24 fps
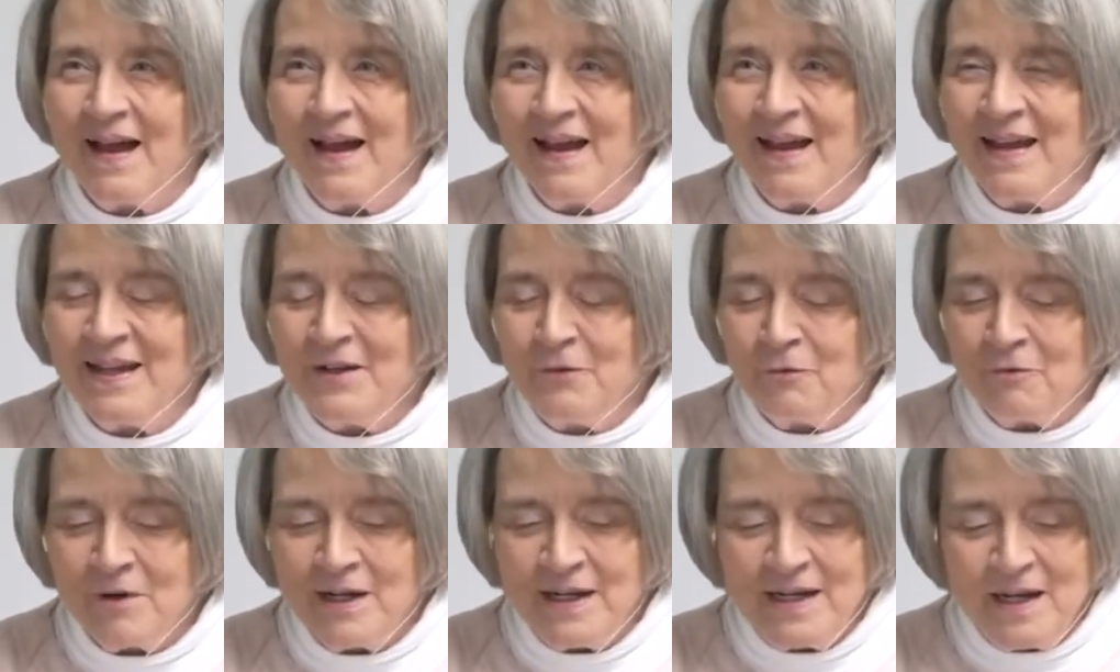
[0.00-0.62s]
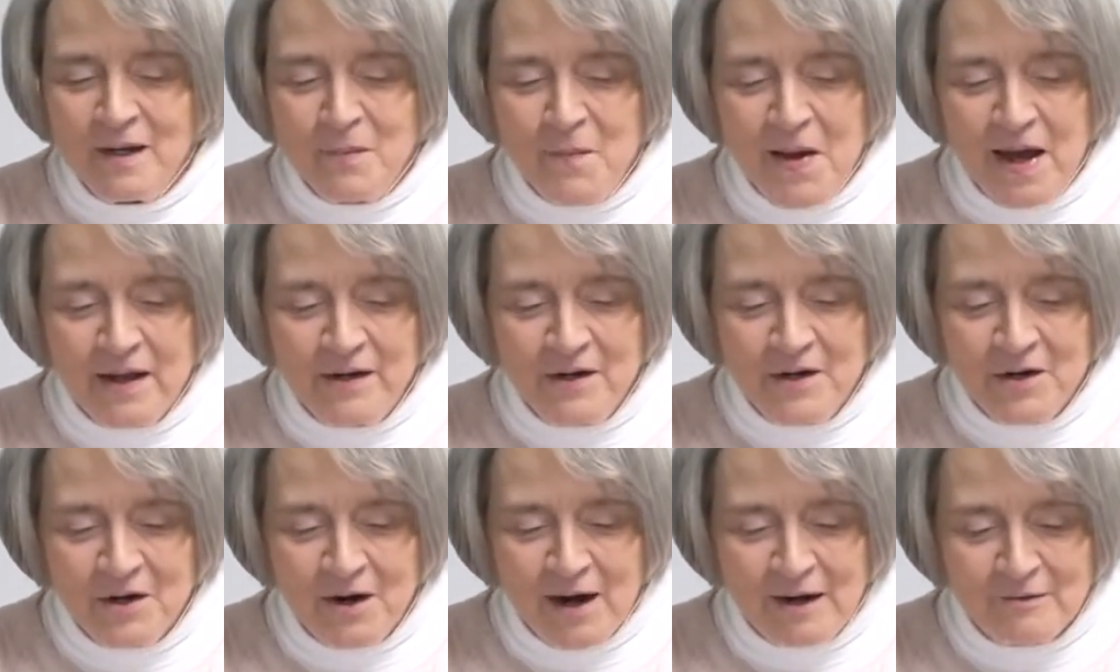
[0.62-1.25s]
In reading about
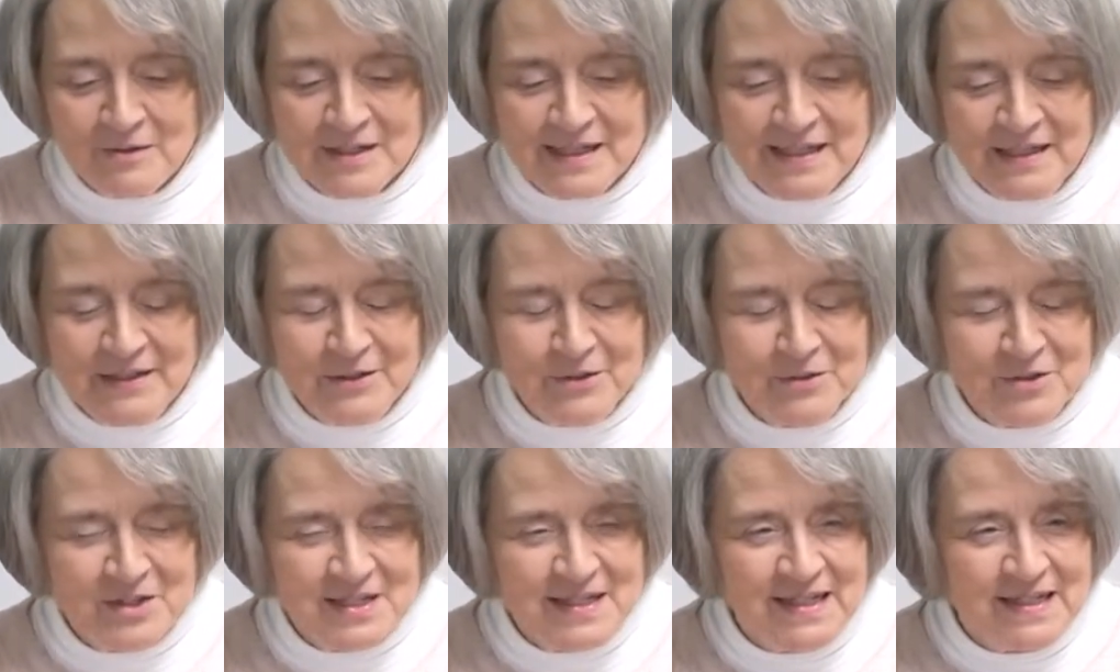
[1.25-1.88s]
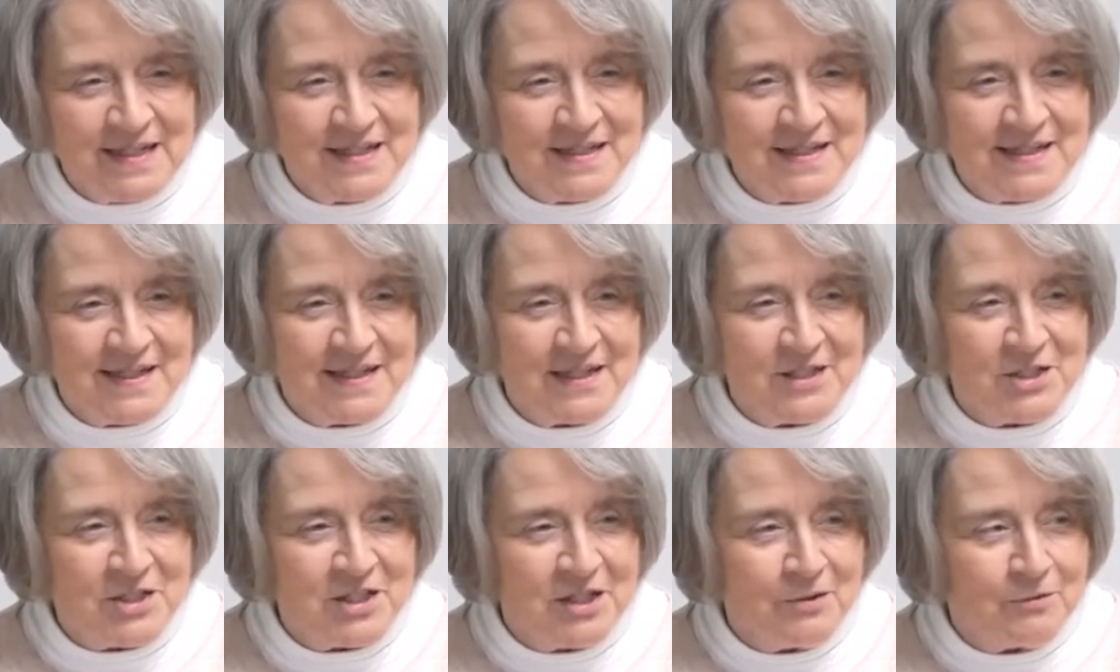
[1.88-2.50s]
her, I was interested to see
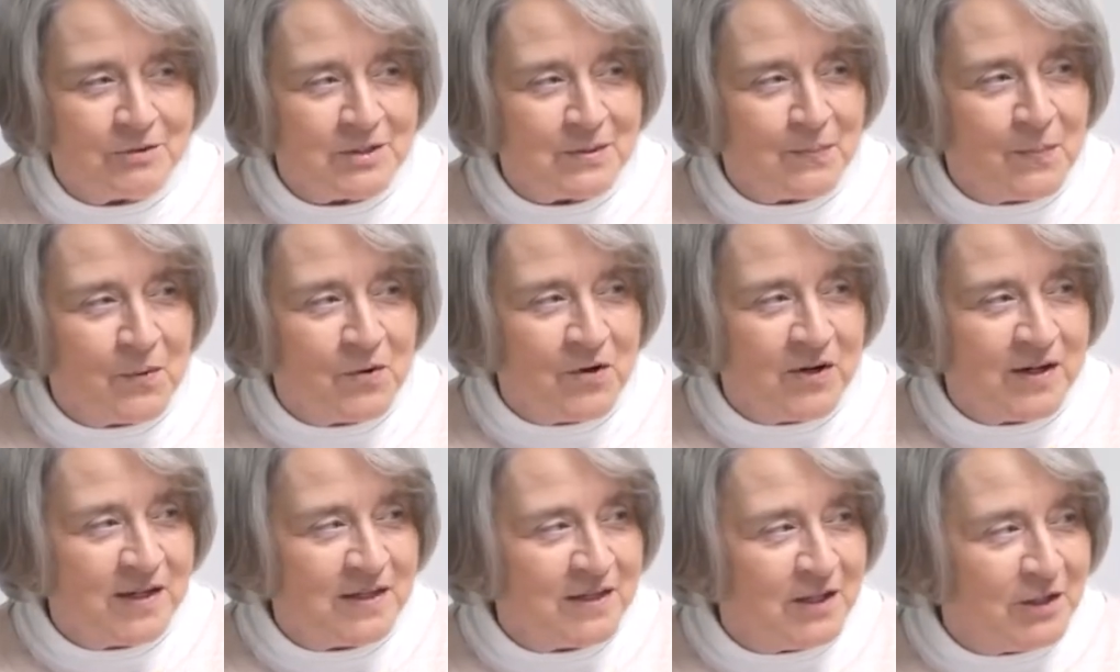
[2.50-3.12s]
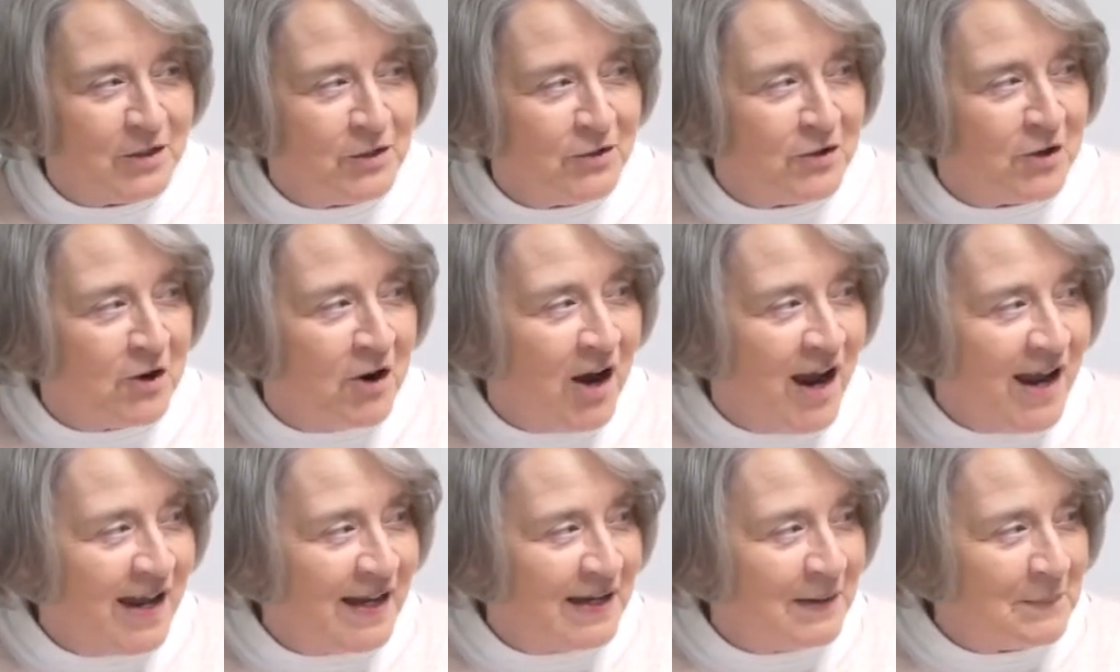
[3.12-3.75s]
she was born in the
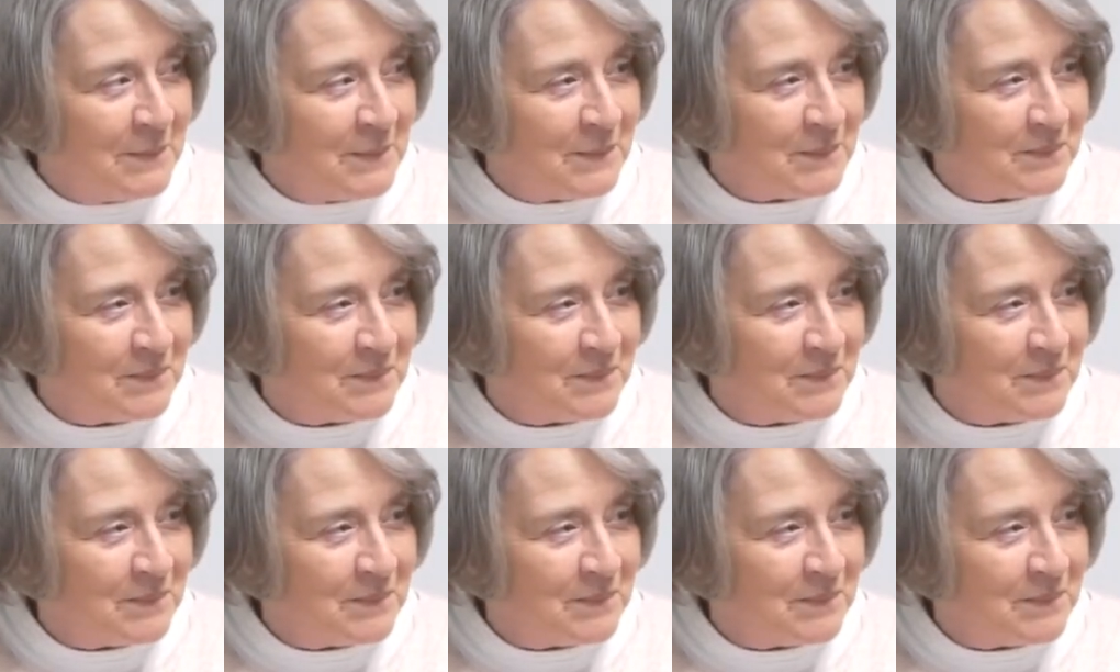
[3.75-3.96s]
Ukraine.